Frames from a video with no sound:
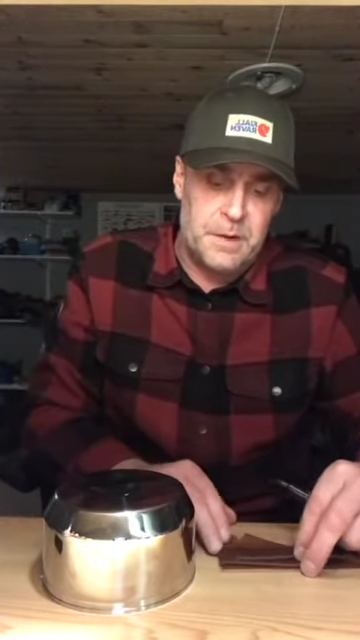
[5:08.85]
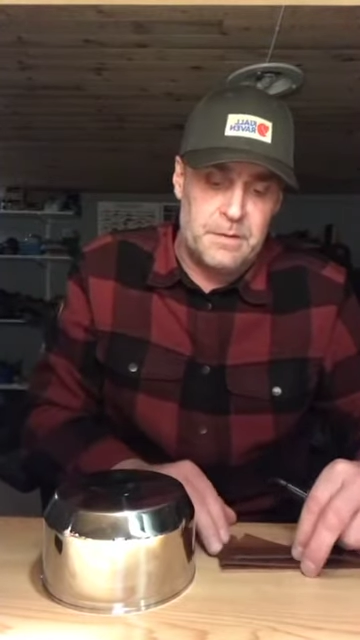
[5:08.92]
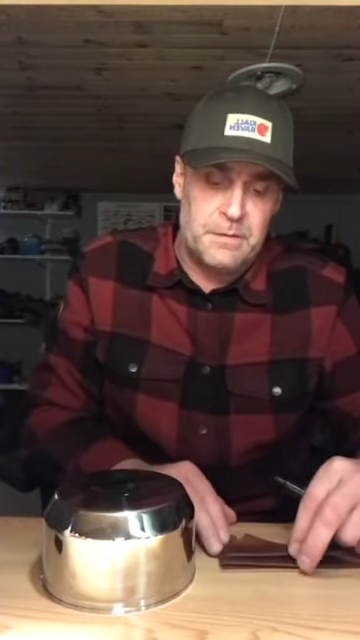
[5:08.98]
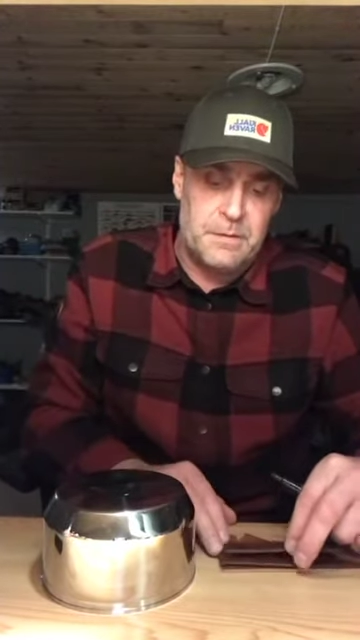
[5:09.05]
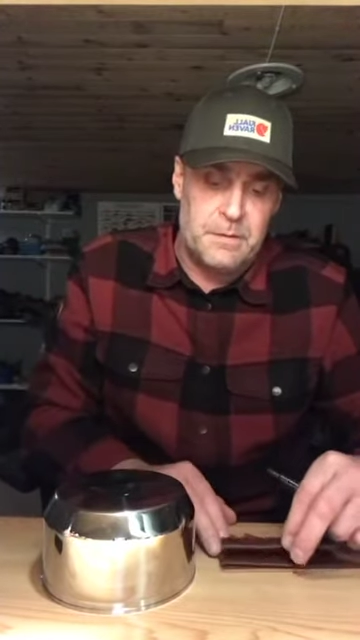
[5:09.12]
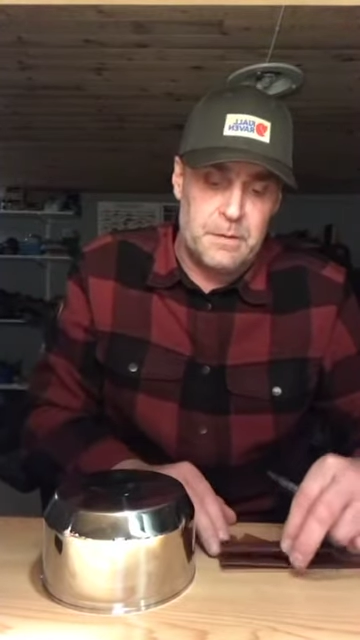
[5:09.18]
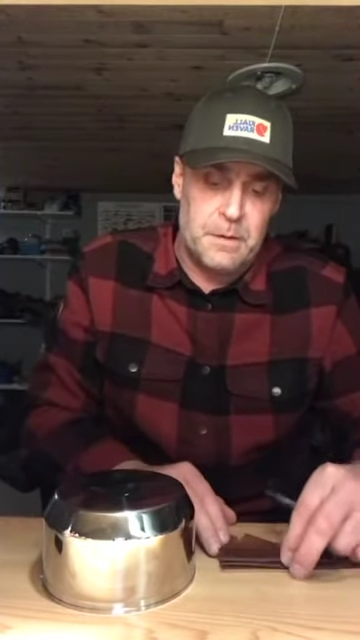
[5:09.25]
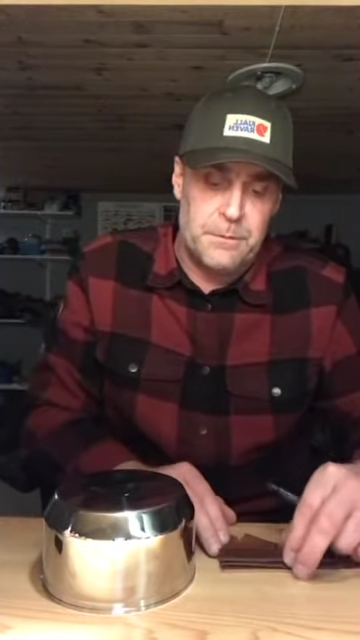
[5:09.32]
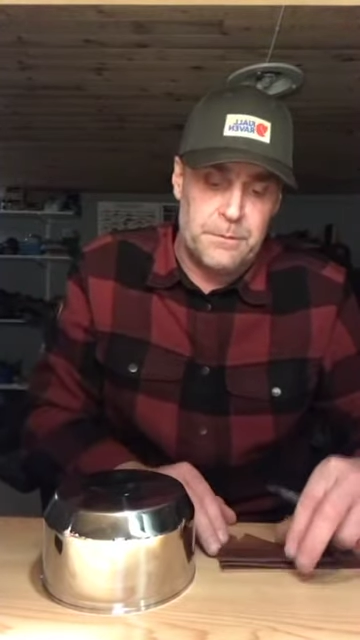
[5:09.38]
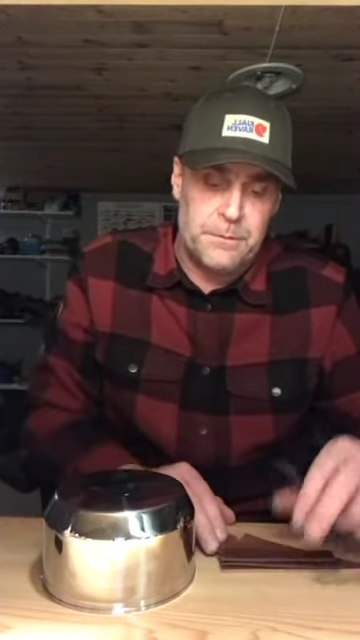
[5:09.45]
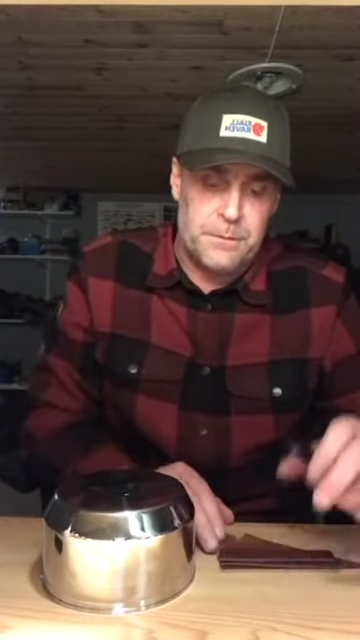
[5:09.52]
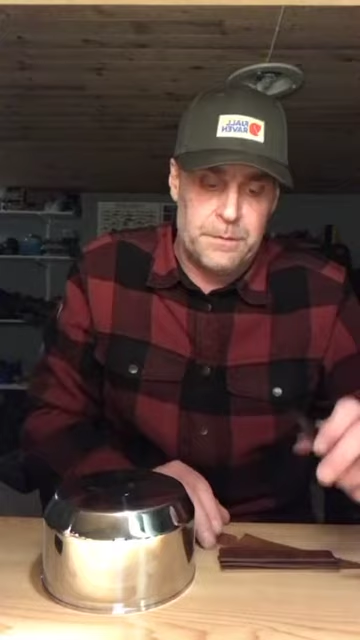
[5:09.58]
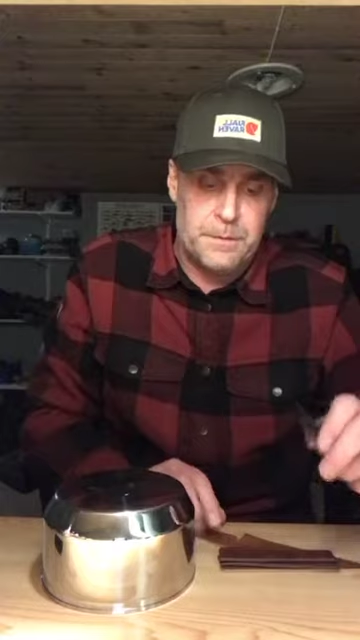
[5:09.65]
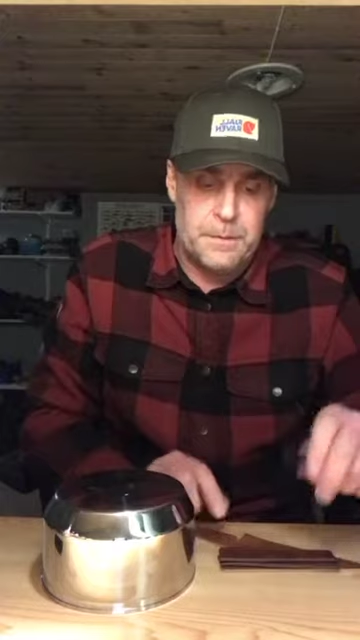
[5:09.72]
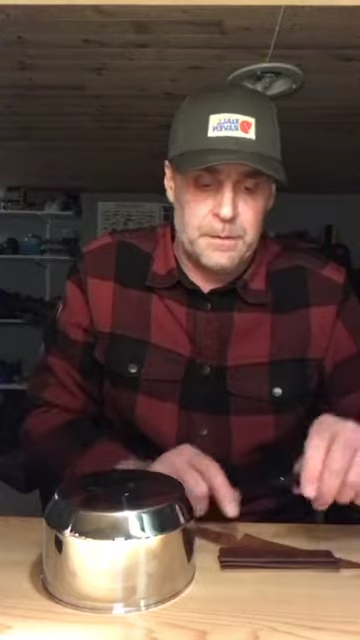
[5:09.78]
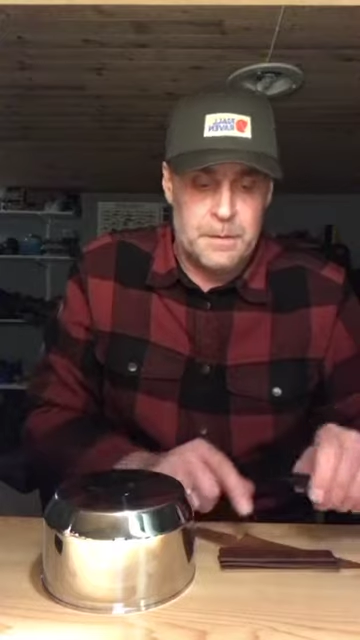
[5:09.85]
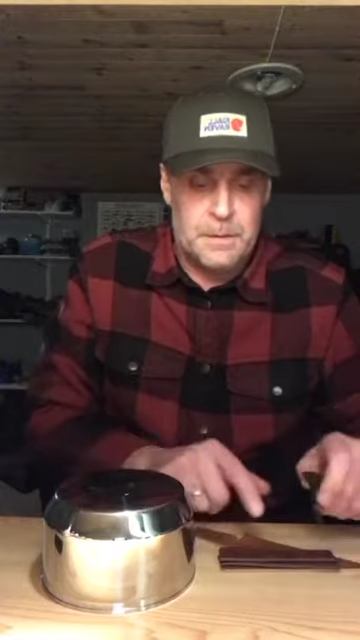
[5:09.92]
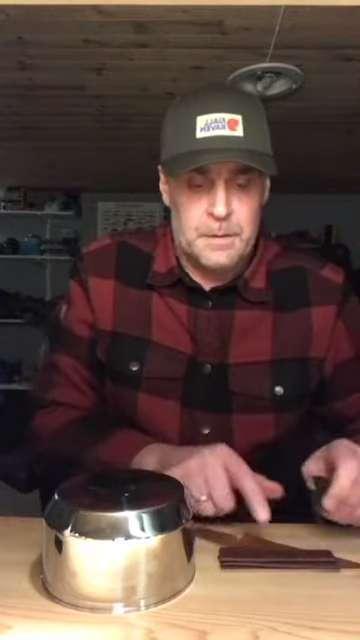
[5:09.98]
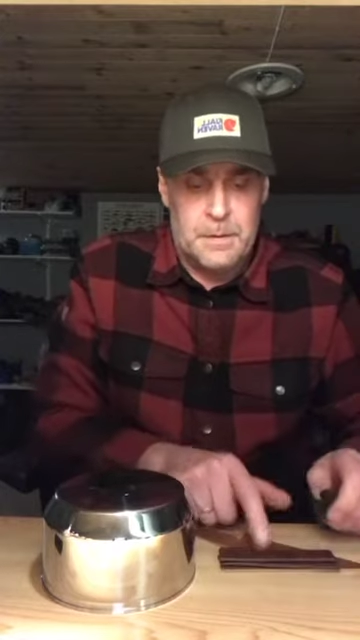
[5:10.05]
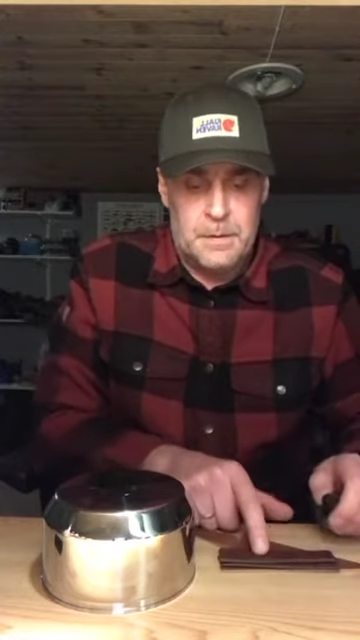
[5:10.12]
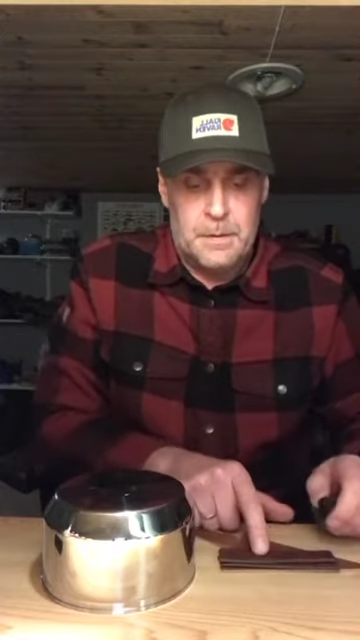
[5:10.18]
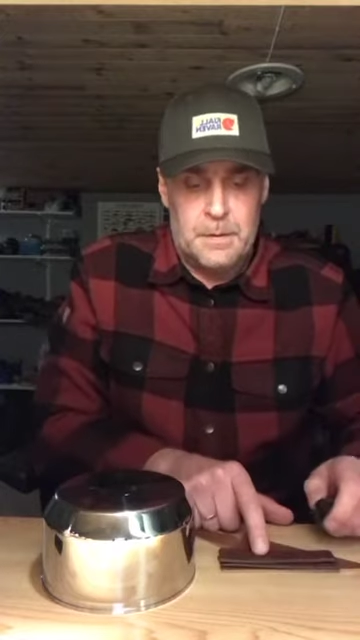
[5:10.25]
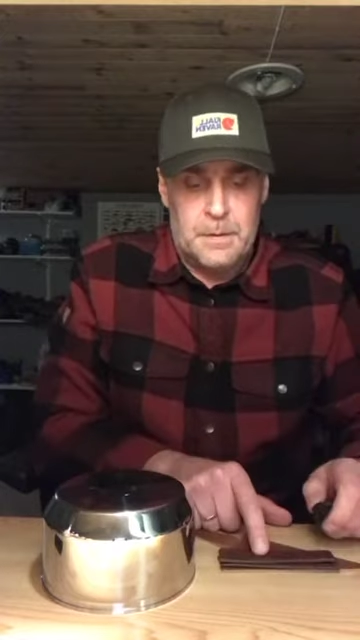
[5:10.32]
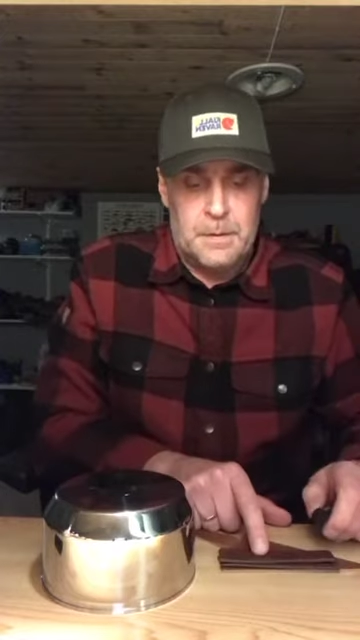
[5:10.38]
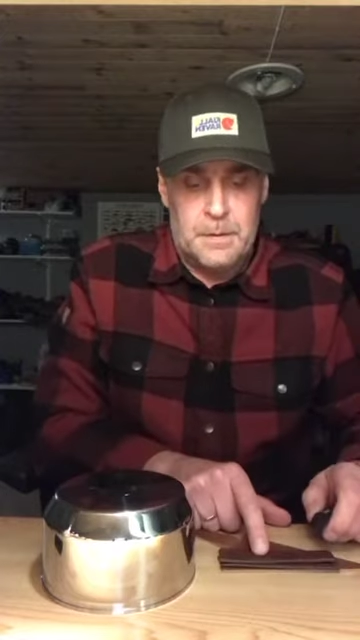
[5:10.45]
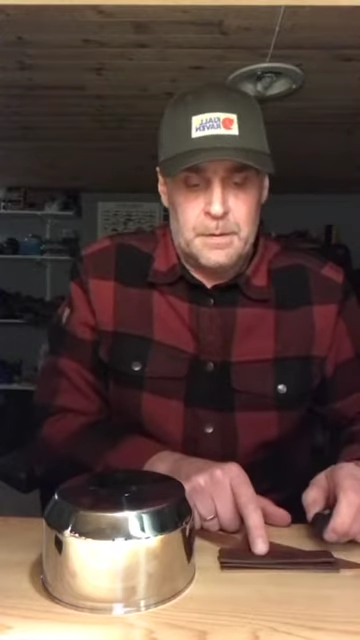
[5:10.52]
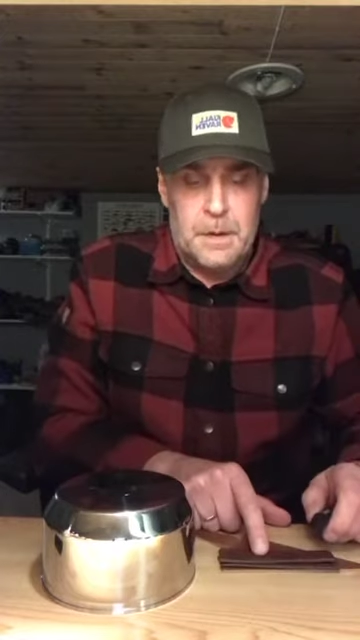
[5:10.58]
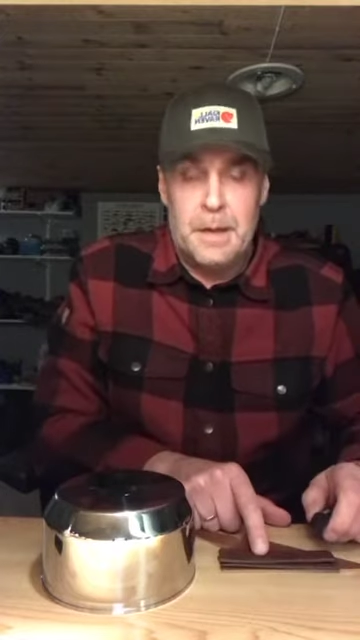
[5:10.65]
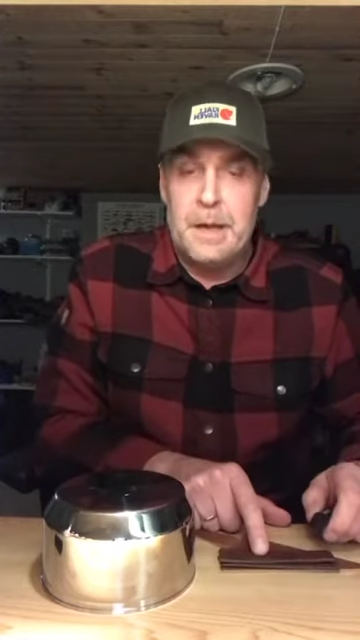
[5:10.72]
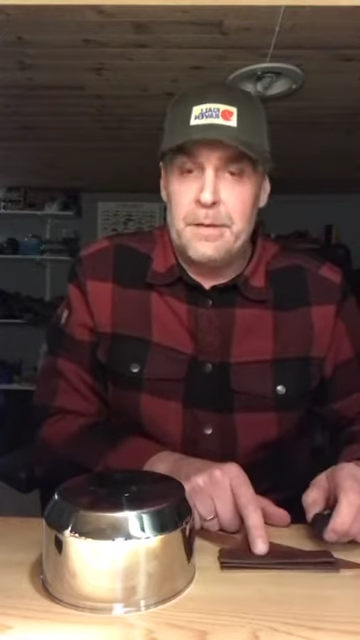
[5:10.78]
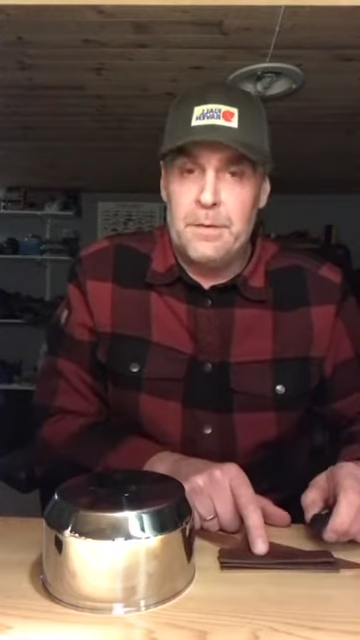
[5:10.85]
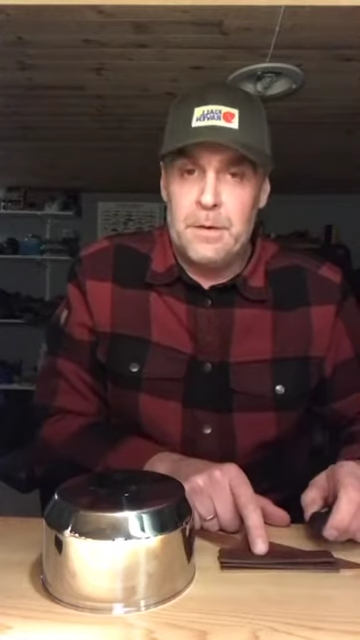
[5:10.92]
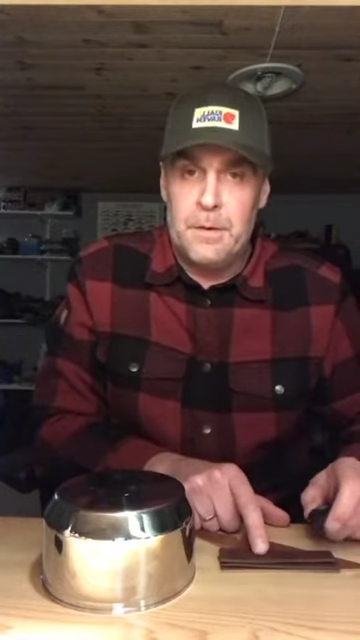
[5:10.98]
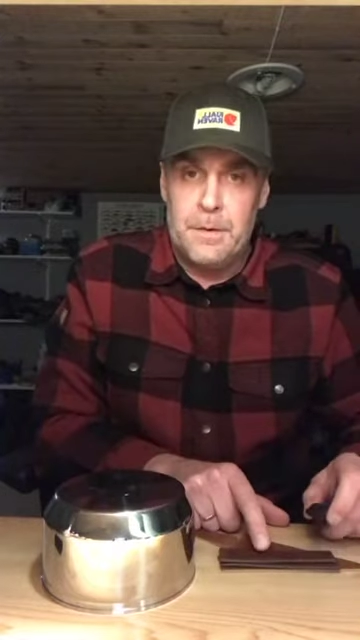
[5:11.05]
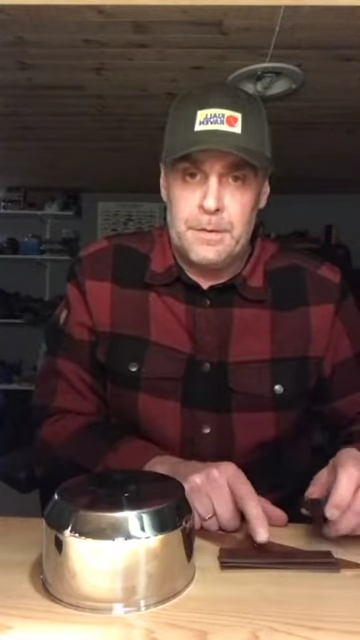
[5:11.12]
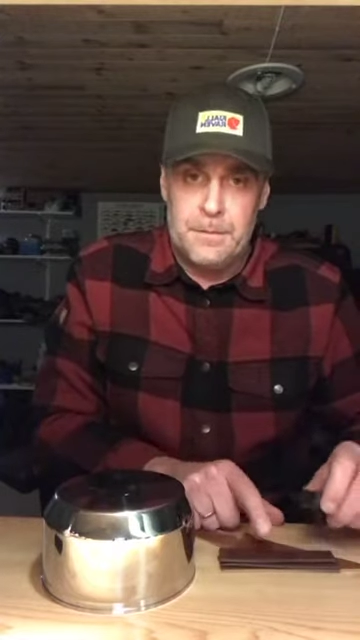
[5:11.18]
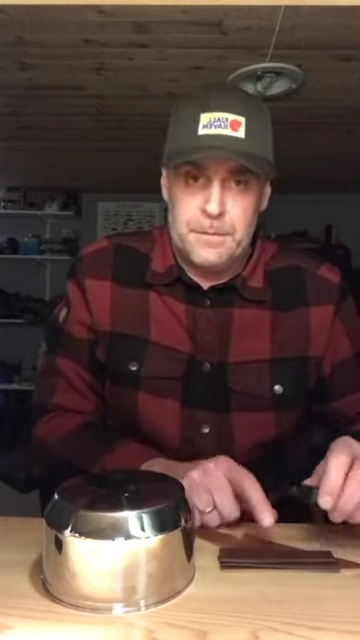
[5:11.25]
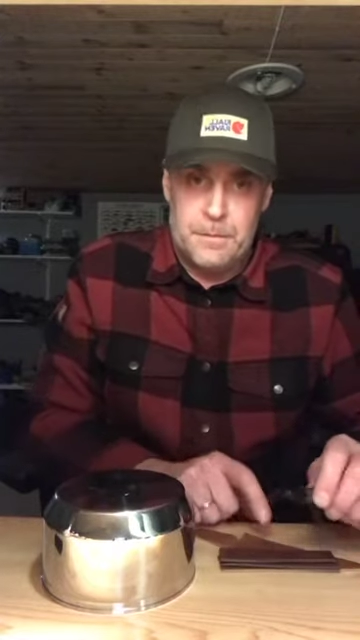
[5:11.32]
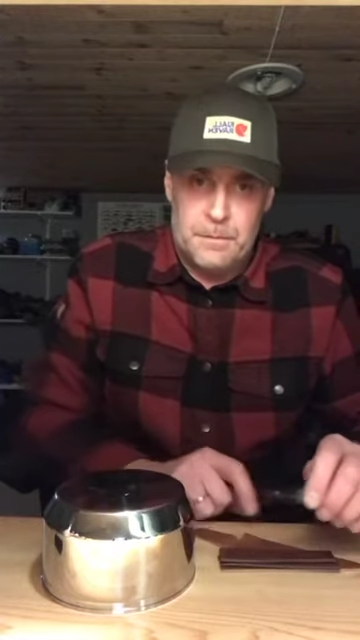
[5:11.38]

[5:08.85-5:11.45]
pieces of leather.